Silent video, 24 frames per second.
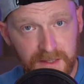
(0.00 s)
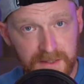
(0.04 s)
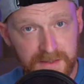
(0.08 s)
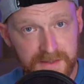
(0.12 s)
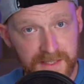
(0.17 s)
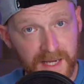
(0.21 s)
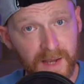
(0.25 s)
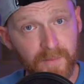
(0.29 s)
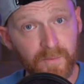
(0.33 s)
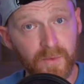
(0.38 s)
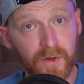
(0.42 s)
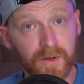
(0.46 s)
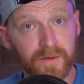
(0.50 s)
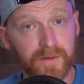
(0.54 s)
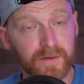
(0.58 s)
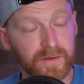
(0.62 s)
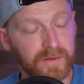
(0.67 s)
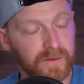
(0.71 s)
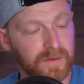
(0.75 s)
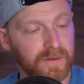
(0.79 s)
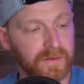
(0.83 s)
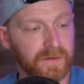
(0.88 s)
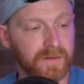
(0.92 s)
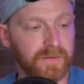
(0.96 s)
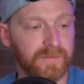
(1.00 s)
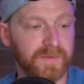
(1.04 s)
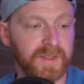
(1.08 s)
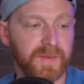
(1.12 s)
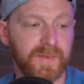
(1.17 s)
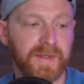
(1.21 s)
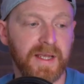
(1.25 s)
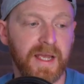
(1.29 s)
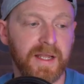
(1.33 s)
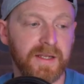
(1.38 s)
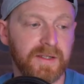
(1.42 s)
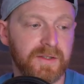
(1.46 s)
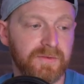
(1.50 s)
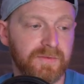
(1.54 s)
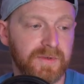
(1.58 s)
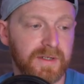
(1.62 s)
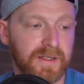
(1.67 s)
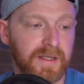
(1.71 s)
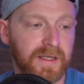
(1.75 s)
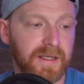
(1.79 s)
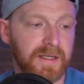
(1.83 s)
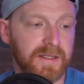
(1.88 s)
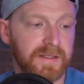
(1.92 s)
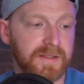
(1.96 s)
Tamron look to be
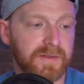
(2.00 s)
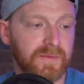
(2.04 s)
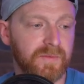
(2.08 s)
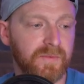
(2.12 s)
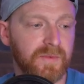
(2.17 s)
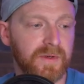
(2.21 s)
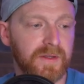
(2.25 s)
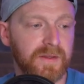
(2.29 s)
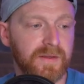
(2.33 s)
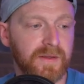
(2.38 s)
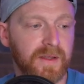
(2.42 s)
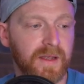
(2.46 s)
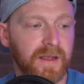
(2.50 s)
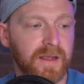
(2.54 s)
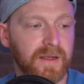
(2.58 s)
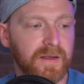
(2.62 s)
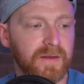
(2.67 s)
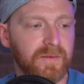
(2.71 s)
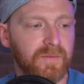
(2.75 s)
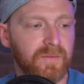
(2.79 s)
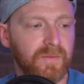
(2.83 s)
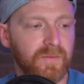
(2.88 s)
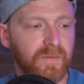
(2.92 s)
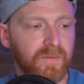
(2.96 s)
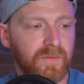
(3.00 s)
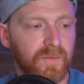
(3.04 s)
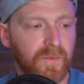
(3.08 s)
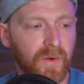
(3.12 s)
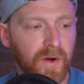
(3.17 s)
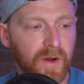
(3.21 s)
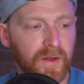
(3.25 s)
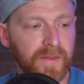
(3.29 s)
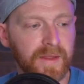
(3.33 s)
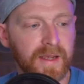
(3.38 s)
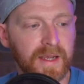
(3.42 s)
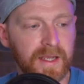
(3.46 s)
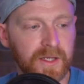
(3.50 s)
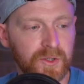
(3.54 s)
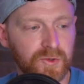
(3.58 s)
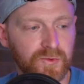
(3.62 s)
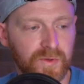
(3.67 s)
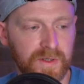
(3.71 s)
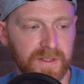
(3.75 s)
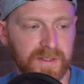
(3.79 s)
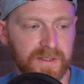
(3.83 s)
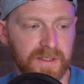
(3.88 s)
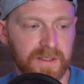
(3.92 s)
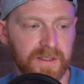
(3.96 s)
entering it with a rather
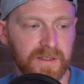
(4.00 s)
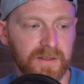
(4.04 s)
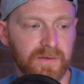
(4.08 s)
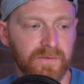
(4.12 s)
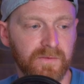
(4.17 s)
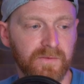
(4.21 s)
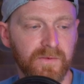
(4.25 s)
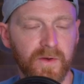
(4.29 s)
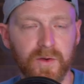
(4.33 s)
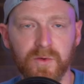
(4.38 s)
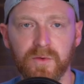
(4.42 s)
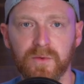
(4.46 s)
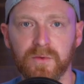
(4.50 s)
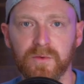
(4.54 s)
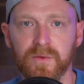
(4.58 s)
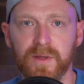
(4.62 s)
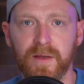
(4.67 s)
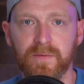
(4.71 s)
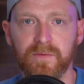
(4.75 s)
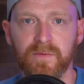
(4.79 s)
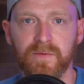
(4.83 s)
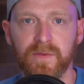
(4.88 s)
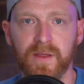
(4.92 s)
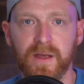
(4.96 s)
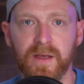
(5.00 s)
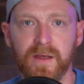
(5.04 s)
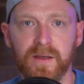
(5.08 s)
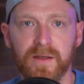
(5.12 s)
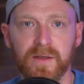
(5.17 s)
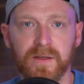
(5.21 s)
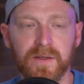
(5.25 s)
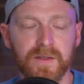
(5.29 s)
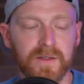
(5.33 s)
interesting focal length there.